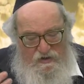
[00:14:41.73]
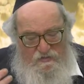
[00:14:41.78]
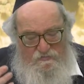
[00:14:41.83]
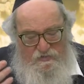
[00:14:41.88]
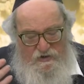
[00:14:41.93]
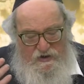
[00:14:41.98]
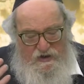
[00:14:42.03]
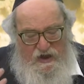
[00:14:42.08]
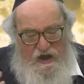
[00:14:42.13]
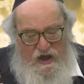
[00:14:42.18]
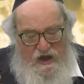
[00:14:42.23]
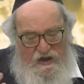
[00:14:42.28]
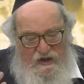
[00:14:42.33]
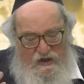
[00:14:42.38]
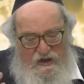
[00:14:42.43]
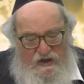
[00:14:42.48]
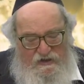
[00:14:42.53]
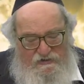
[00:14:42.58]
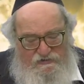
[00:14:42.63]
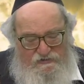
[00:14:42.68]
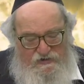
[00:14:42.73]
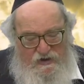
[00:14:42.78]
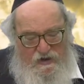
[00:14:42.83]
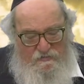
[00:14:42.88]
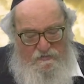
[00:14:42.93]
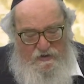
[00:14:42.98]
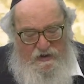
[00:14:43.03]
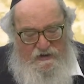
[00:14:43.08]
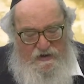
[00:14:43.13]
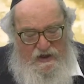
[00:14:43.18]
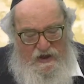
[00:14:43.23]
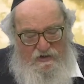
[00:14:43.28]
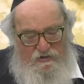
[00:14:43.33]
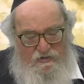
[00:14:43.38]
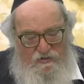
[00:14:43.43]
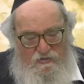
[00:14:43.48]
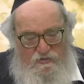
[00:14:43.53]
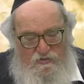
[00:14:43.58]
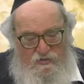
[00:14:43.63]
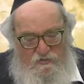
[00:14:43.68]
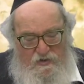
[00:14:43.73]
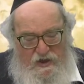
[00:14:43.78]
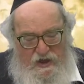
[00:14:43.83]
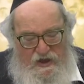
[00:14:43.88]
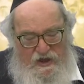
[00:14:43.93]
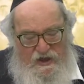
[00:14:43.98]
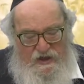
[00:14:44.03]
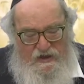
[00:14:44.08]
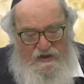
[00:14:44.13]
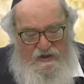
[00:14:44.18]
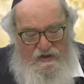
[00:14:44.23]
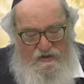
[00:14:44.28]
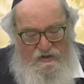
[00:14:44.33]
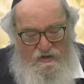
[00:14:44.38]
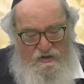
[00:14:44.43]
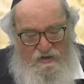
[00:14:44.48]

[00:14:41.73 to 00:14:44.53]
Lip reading: Pekach Hashem einecha ure'eh.